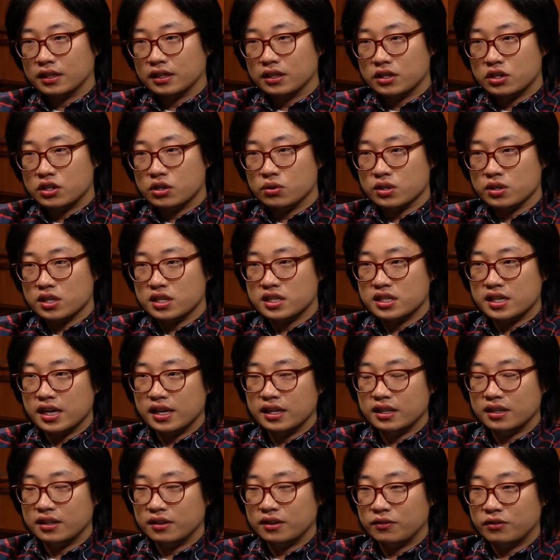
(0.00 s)
She was a
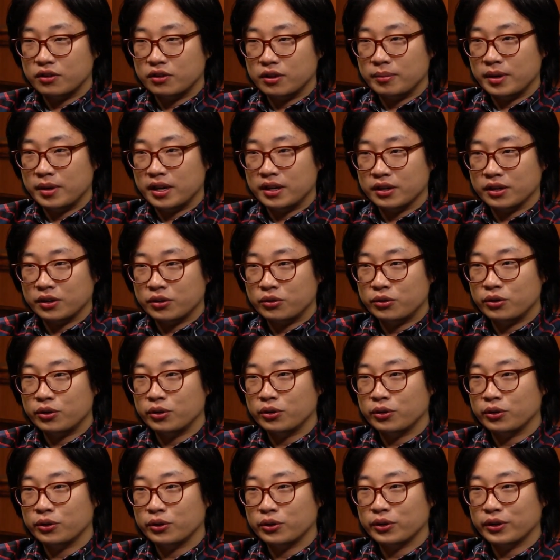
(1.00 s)
stand-in for Amanda
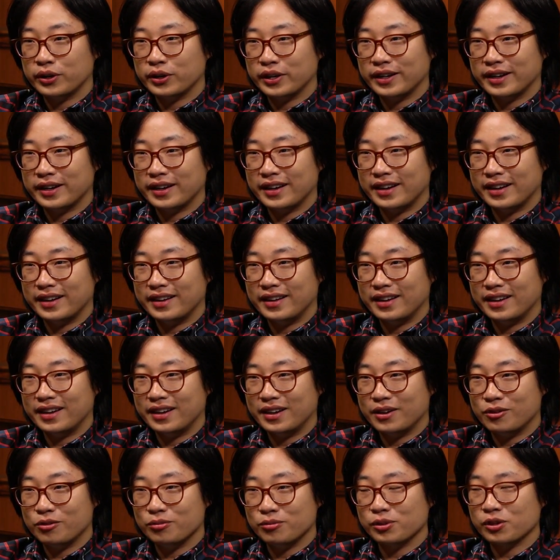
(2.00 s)
Crew, and uh, we've